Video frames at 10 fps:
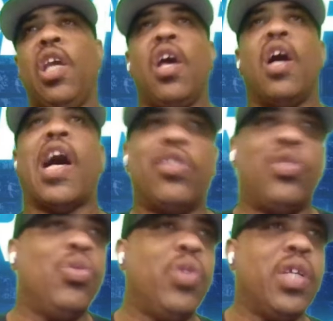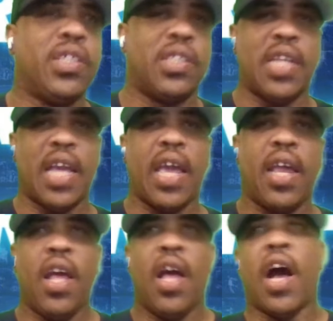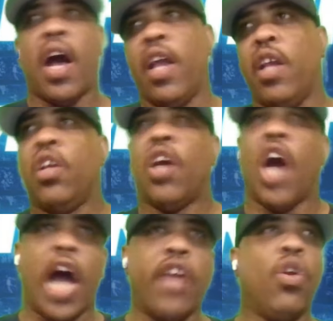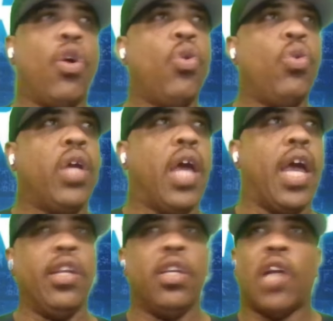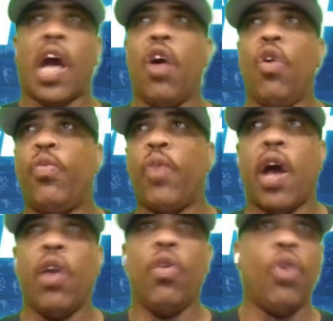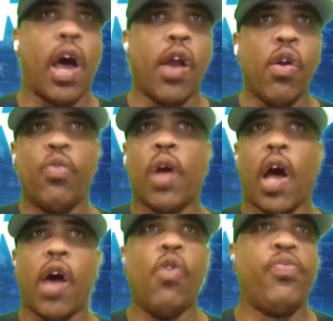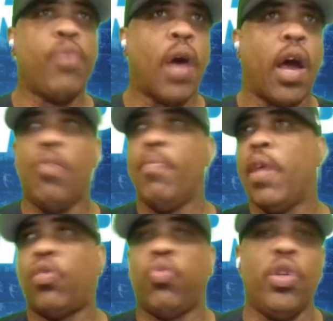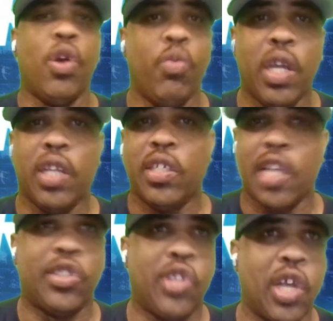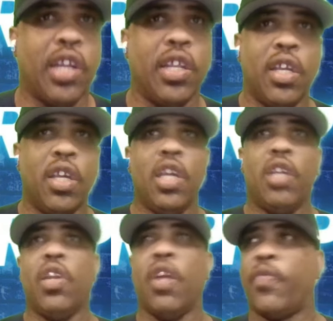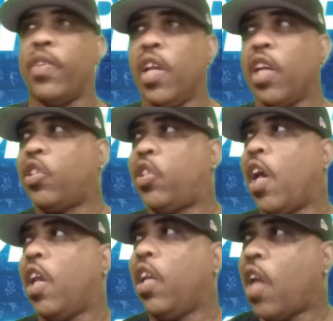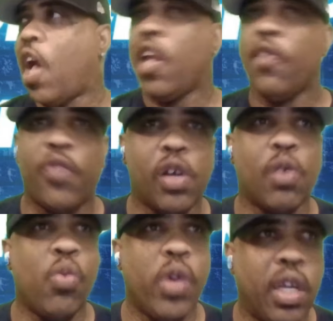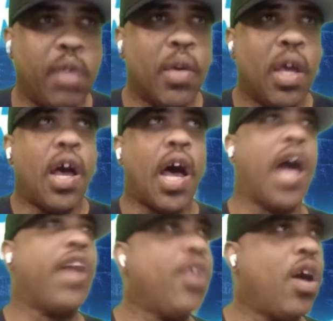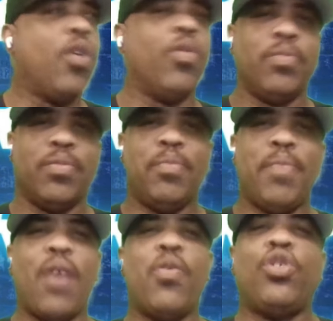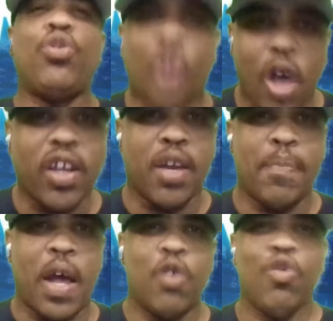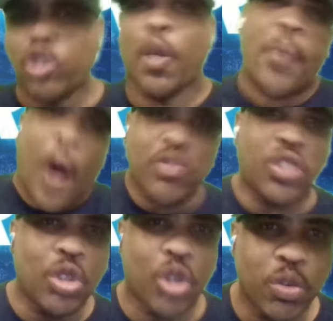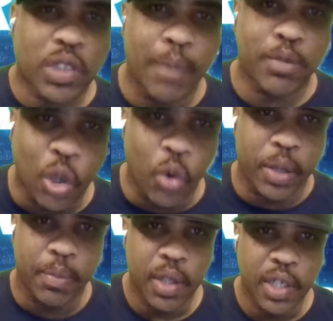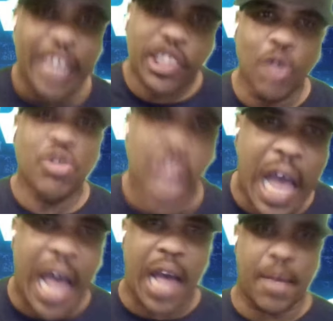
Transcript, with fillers: I do this now. I I know, hey, I don't I don't I don't I don't I don't mess with no niggas that's telling. If a nigga telling, I ain't fucking with him. I know. Man, what you talking about? You supposed to do something to him. That's your job.